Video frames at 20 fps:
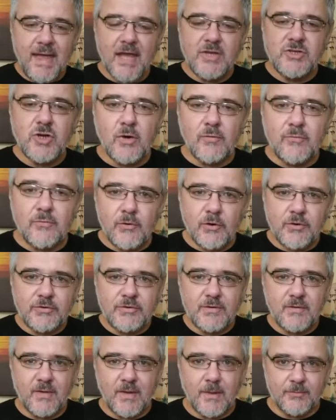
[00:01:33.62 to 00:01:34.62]
catch our
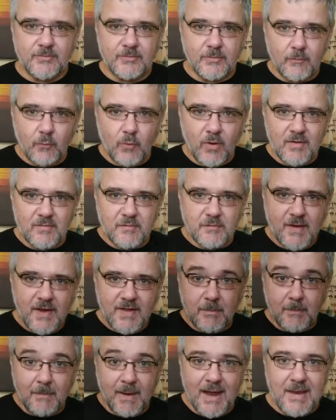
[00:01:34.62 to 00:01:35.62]
first glimpse of what
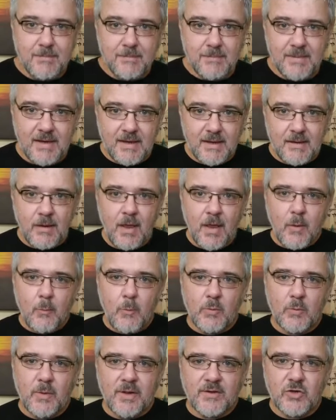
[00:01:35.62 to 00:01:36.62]
faith might mean
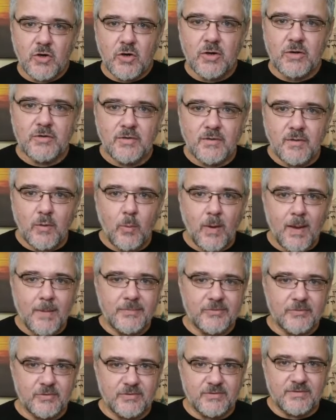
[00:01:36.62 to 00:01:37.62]
when we turn to the
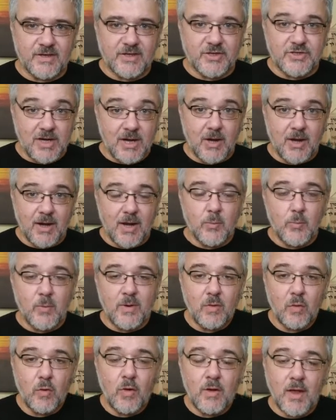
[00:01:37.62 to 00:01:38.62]
Webster's Dictionary and
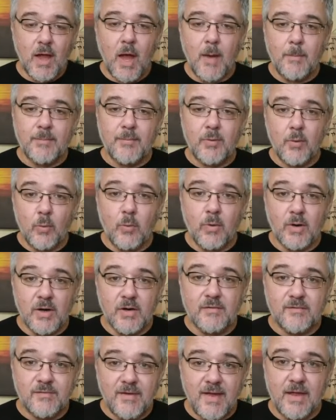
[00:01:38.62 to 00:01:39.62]
we look up the
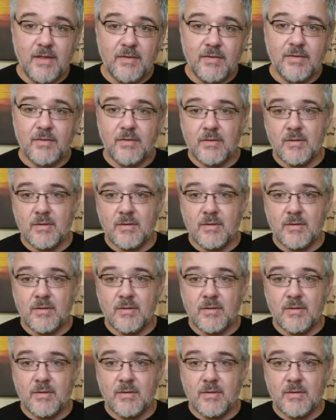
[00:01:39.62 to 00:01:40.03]
word faith.